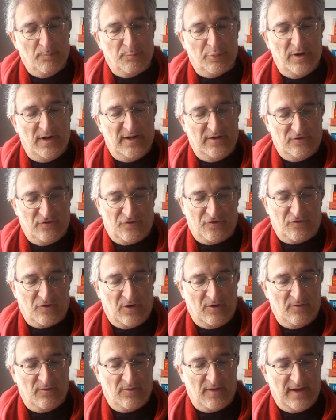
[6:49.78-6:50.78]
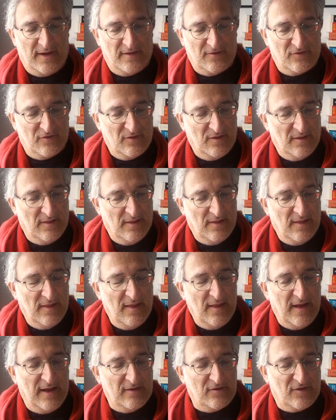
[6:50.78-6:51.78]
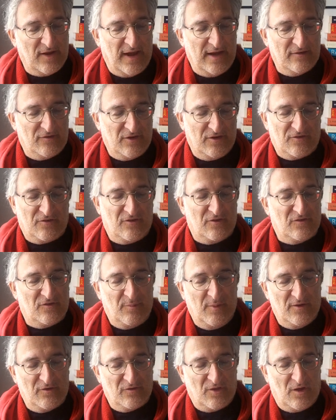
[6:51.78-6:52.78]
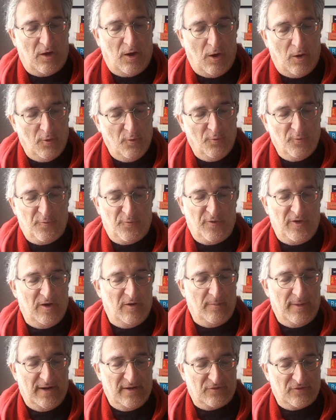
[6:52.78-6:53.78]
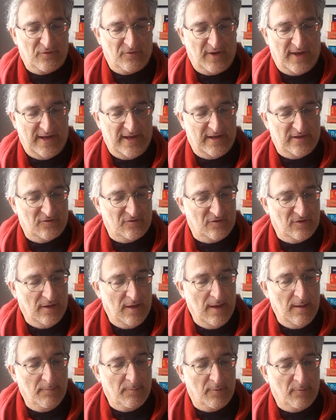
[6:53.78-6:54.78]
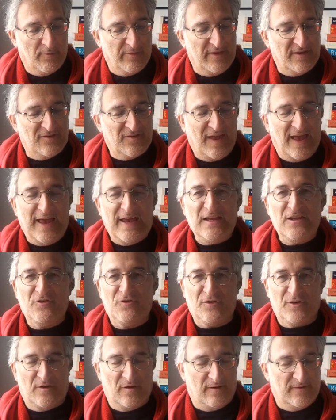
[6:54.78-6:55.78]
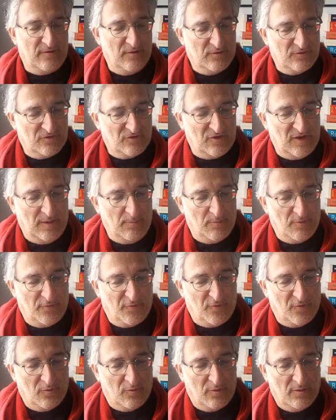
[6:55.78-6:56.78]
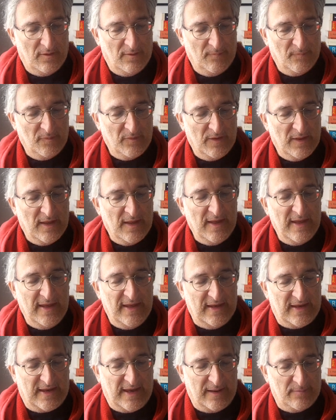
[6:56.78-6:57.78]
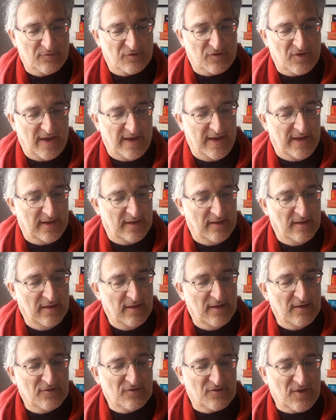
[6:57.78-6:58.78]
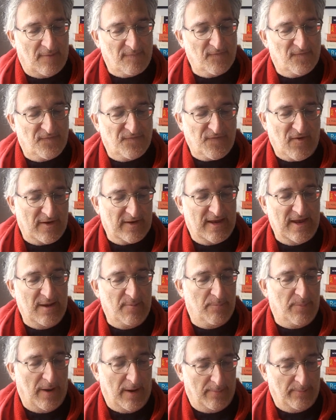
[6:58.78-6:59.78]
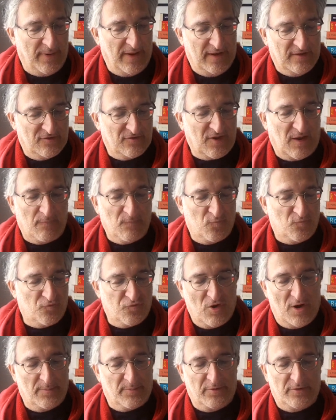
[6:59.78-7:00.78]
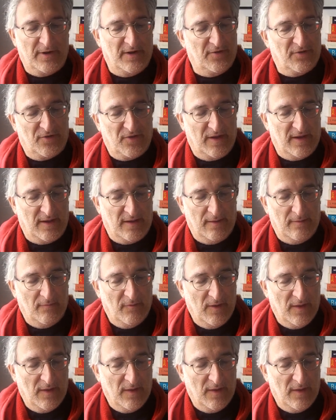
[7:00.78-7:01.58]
Brilliant stroke that. And Dad just dismissed the whole film out of hand but with this hatred i would not seen before. He kept saying, some fucking puppet, some rubbery thing,